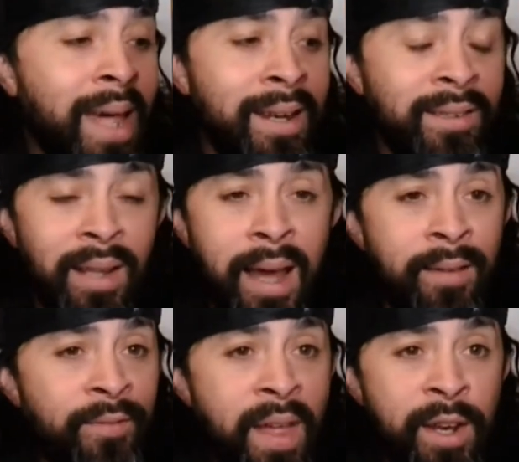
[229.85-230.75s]
That is
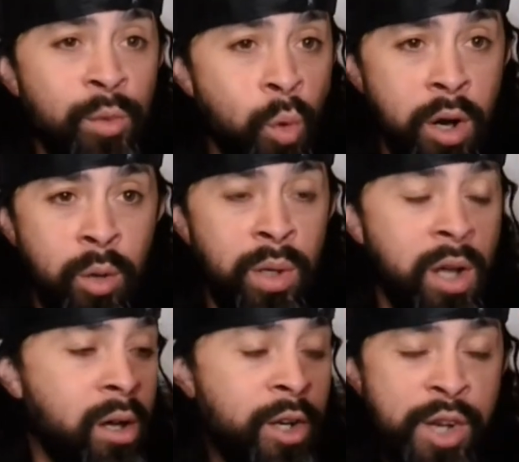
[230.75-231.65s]
life. That is work. We
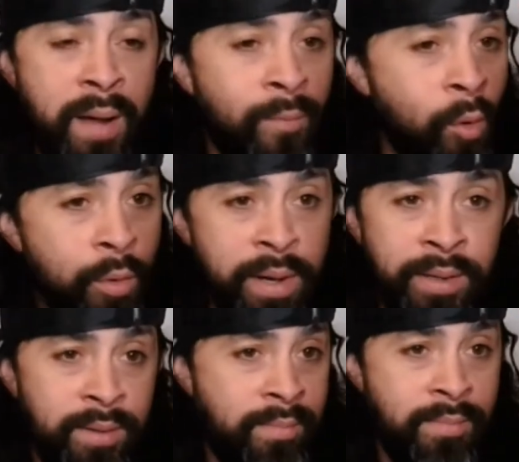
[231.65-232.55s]
call it a job for a
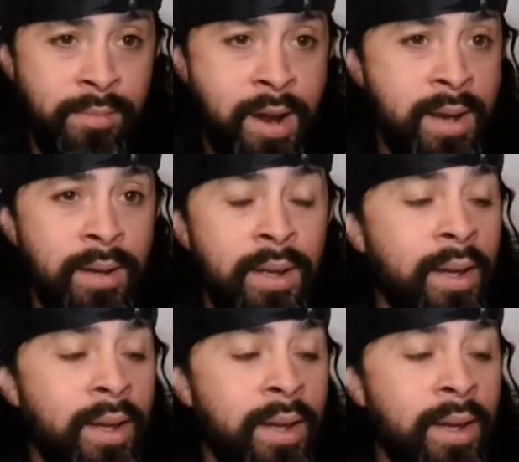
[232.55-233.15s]
reason, right?